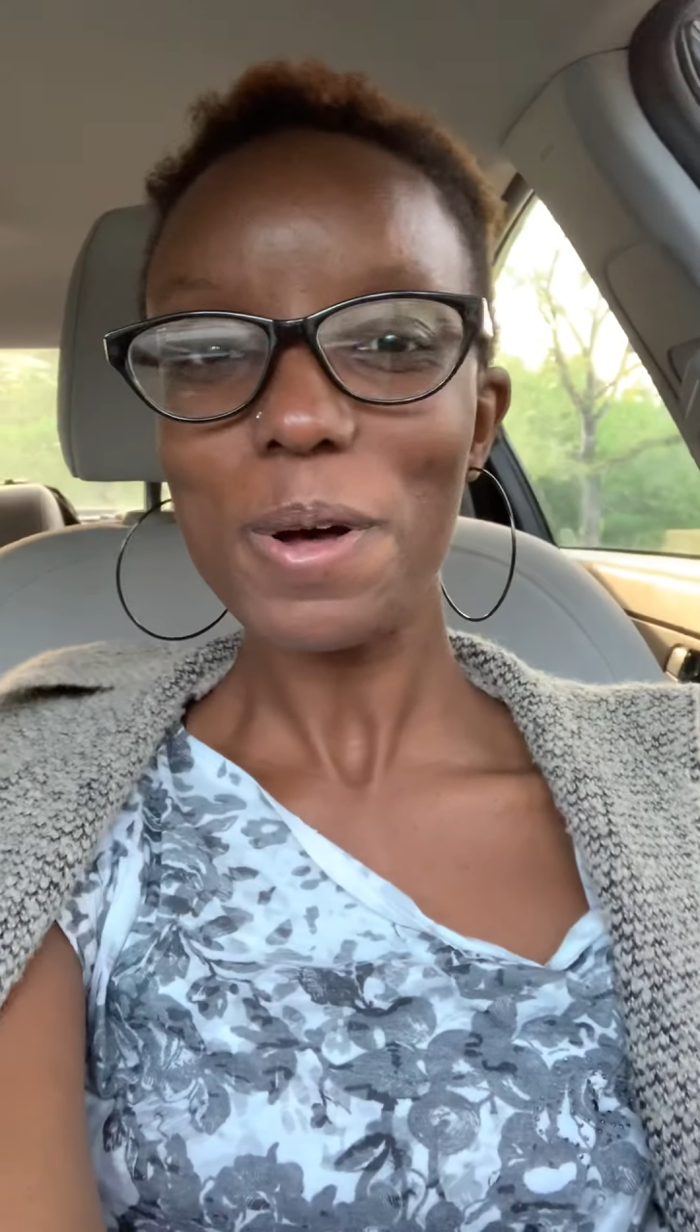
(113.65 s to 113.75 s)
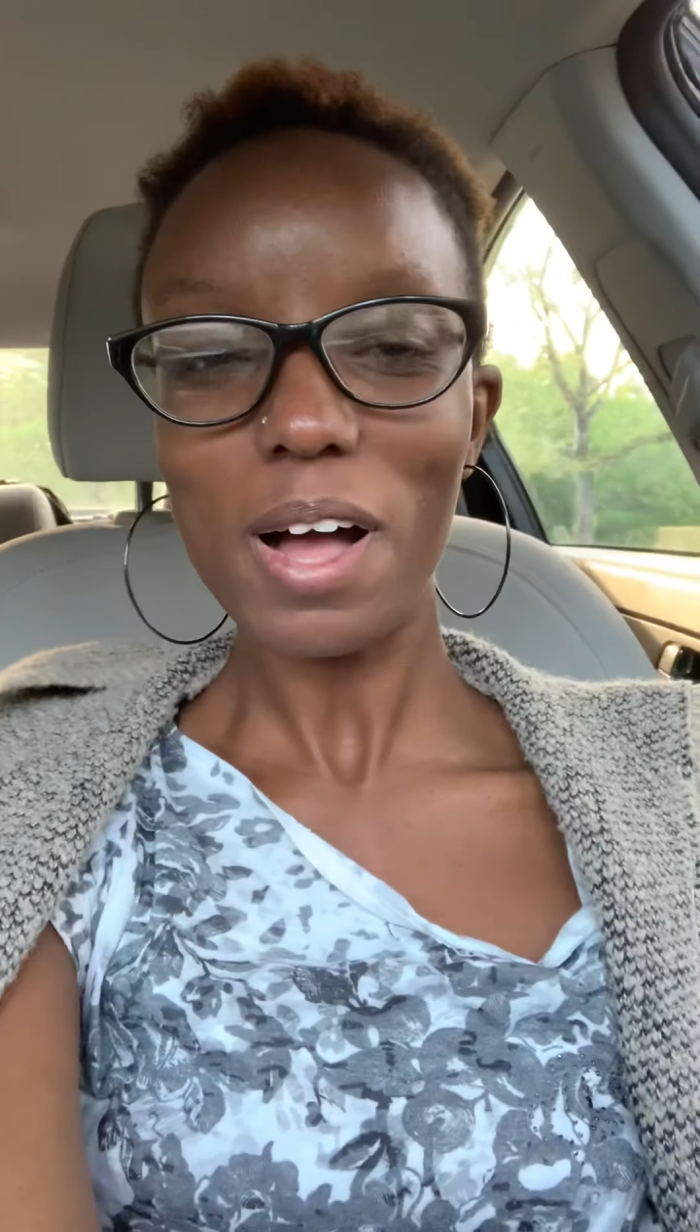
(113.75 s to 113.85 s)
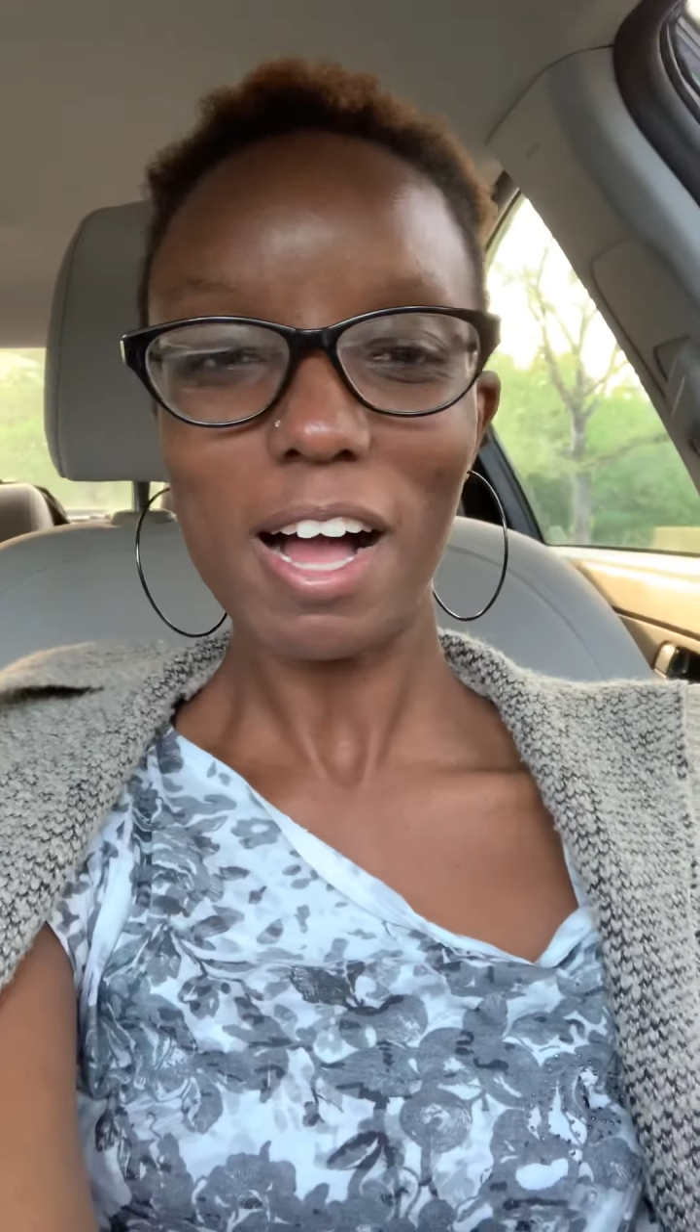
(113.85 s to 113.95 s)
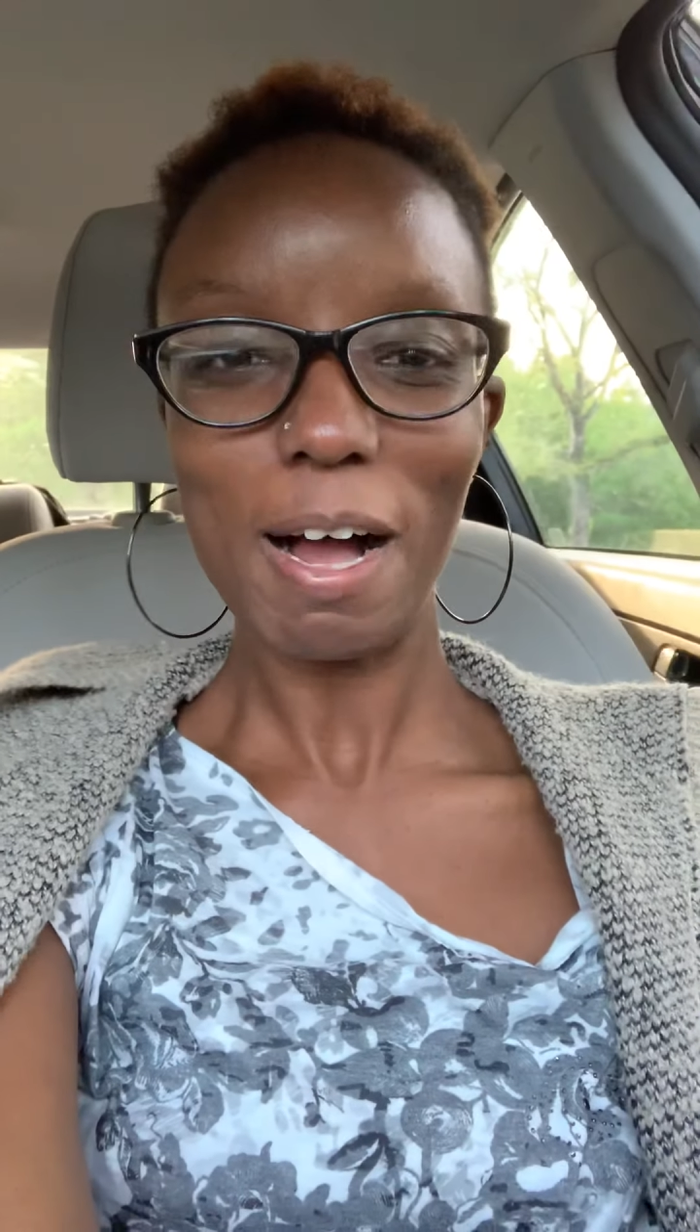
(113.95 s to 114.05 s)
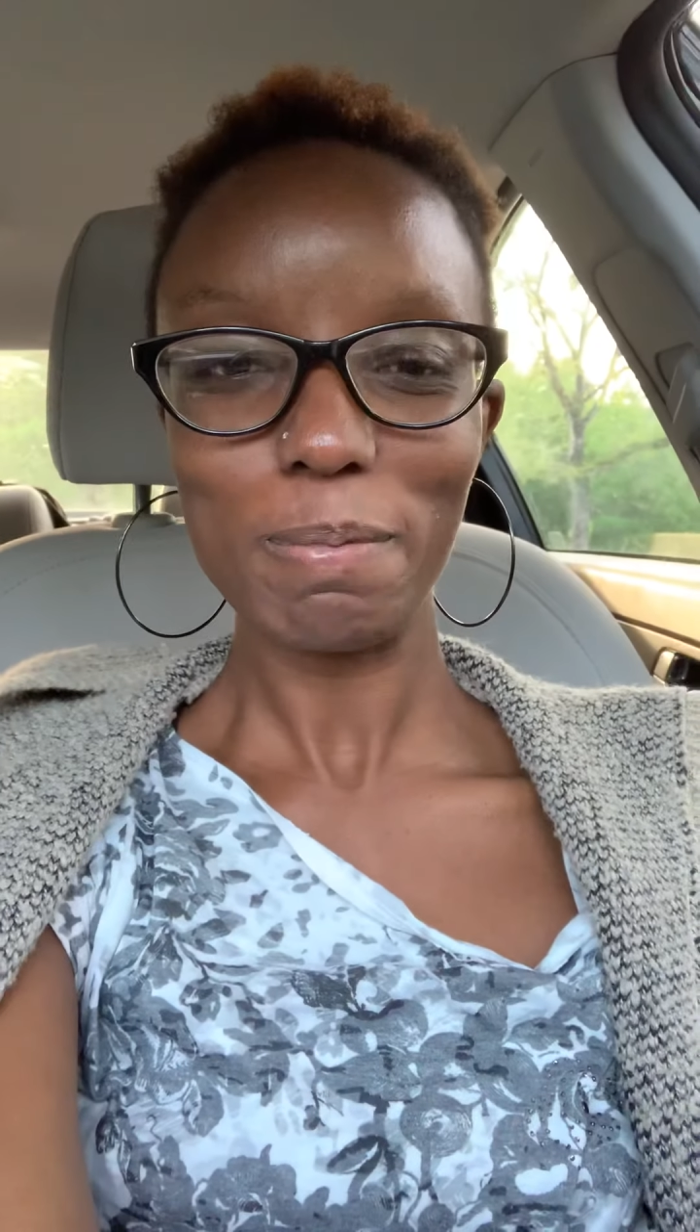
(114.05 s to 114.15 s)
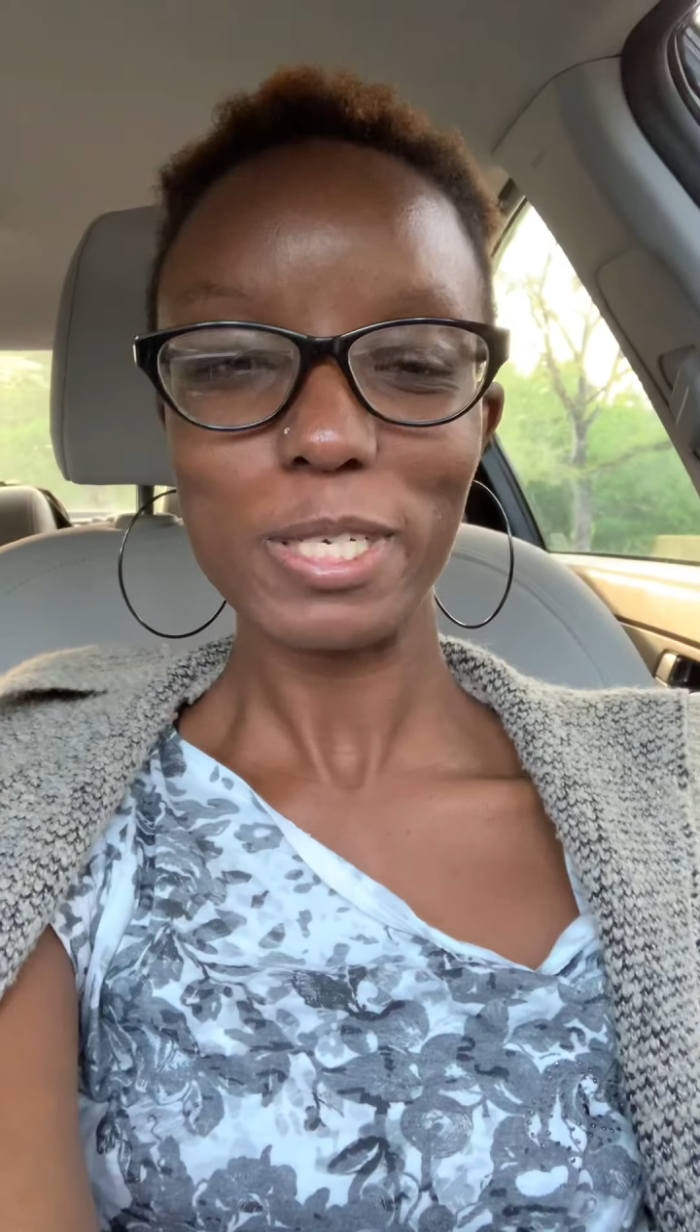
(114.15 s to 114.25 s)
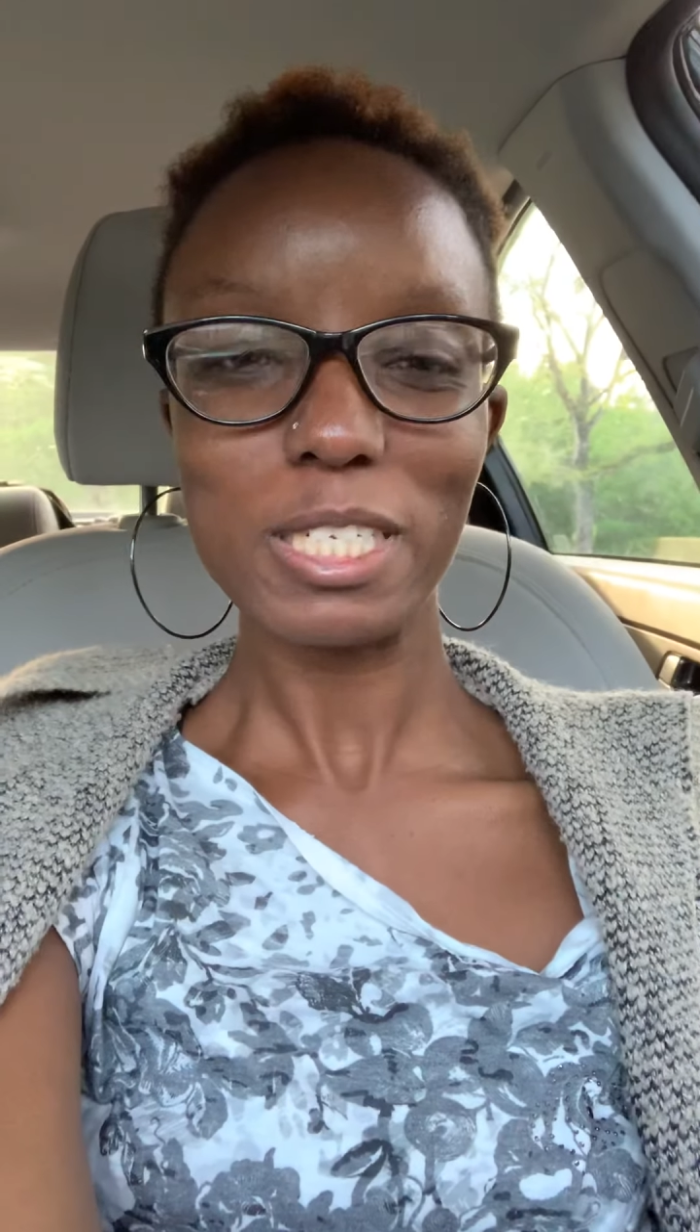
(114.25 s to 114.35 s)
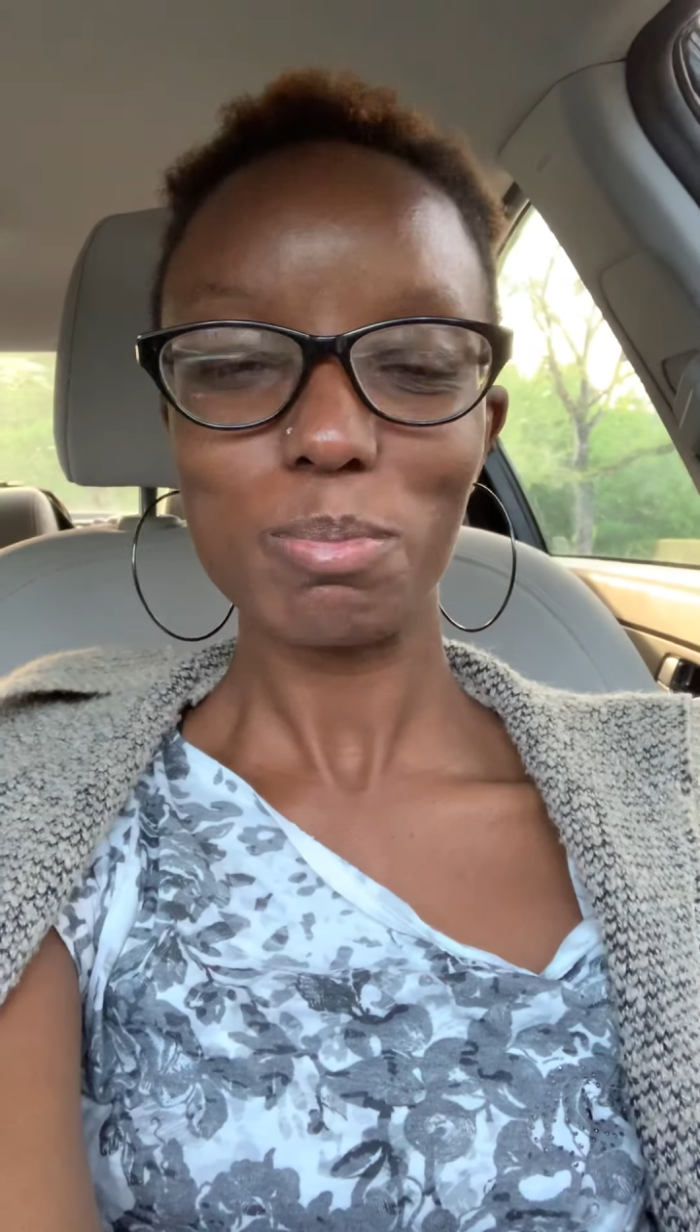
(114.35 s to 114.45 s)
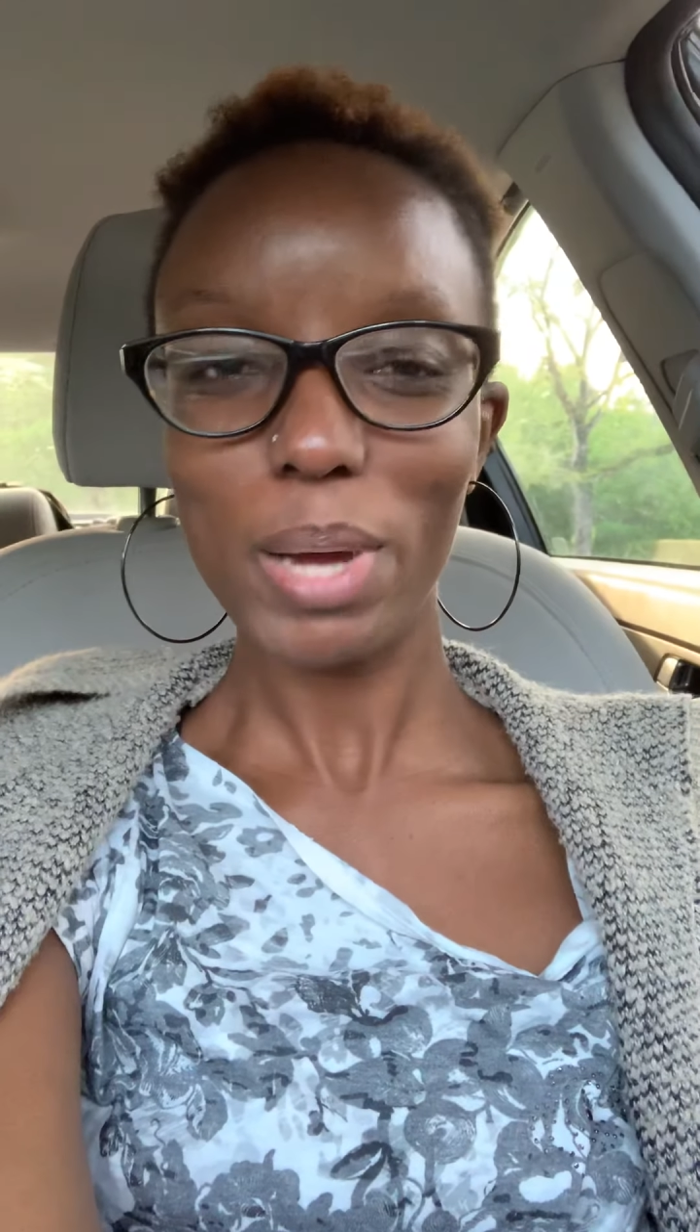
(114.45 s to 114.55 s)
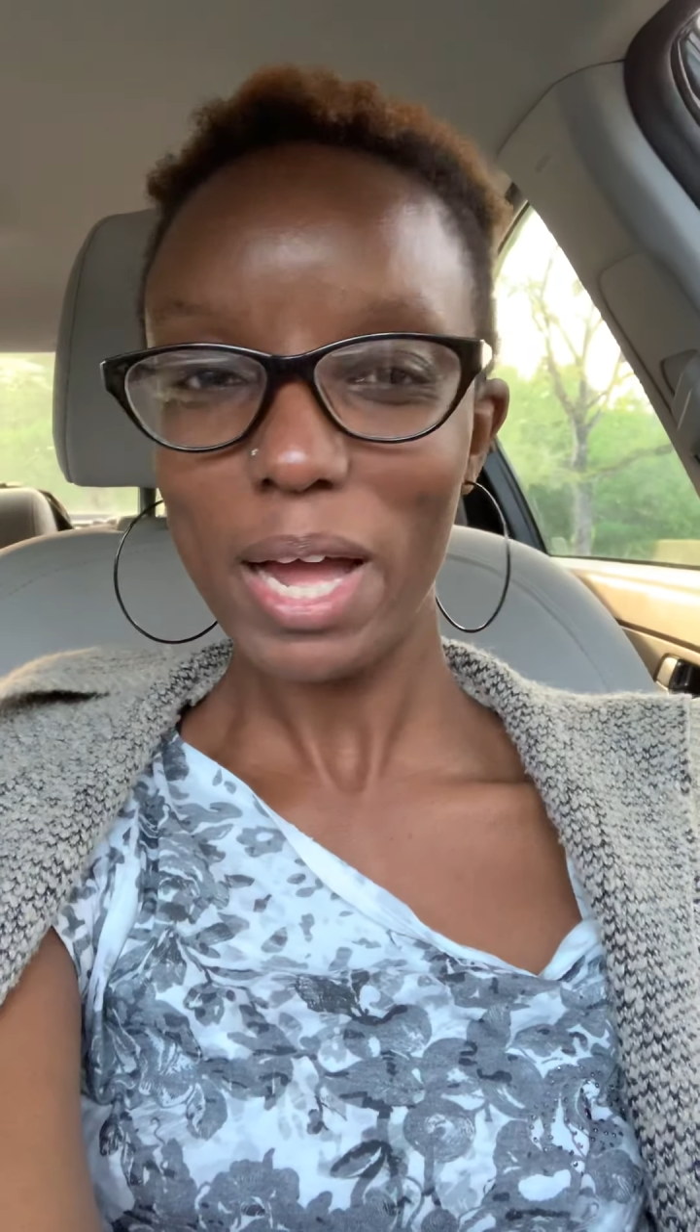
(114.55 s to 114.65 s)
I'm
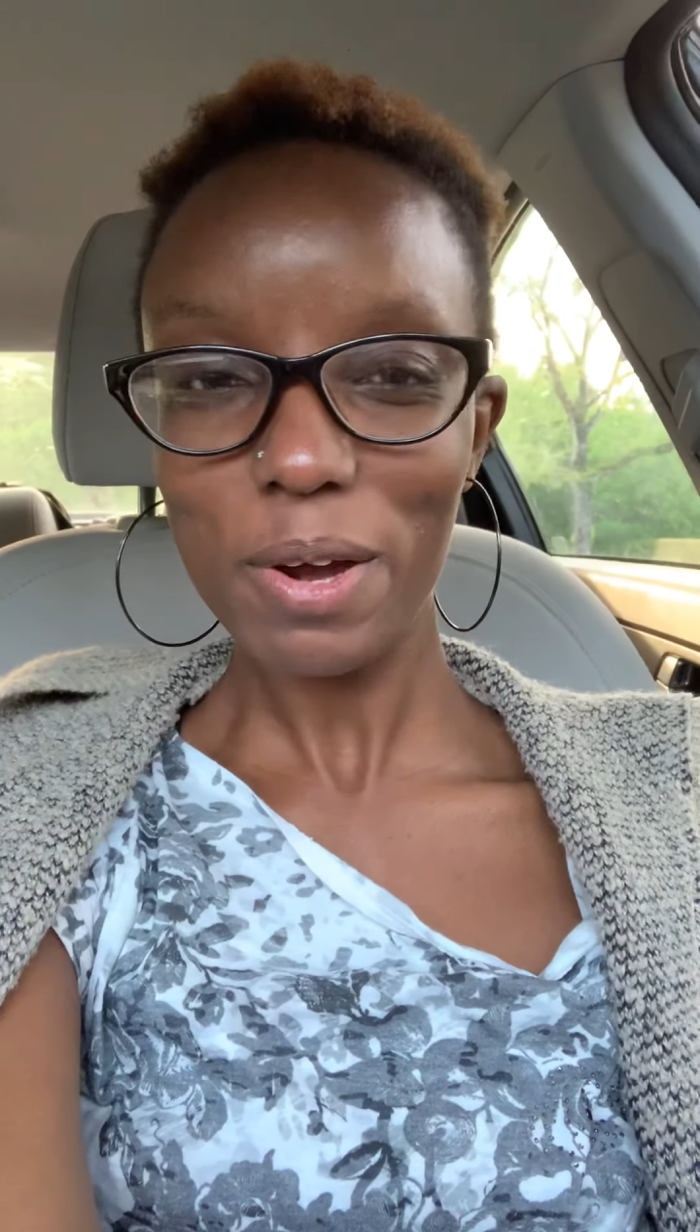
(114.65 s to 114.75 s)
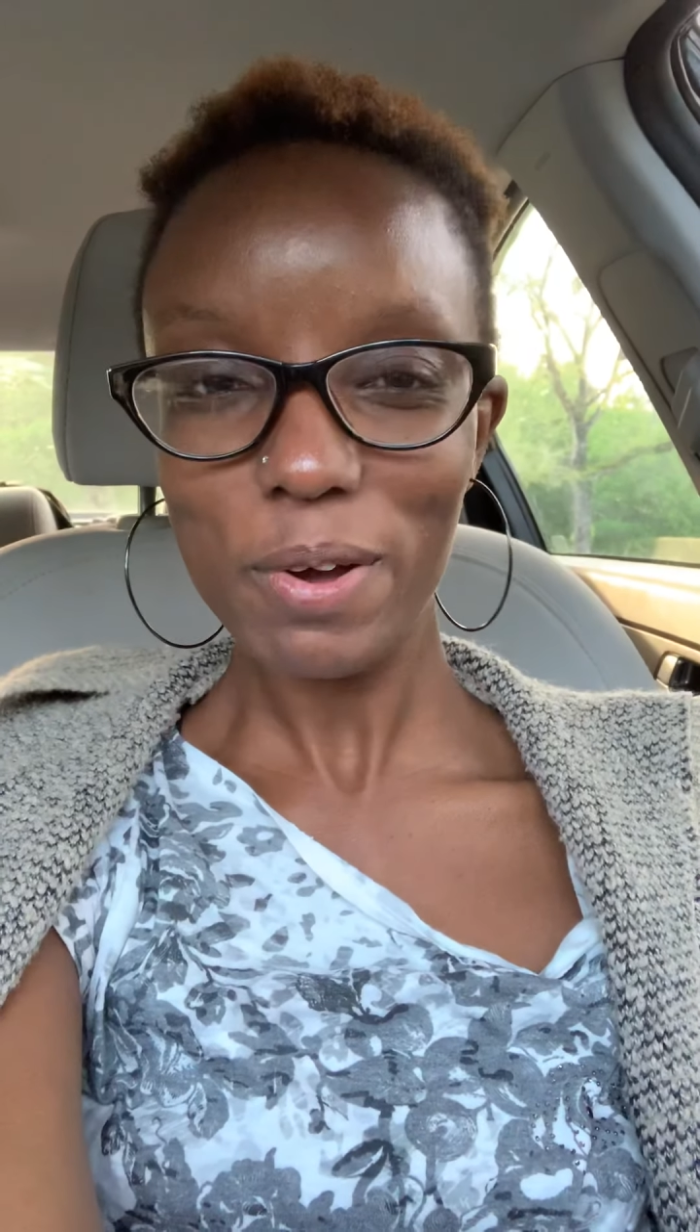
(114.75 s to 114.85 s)
just back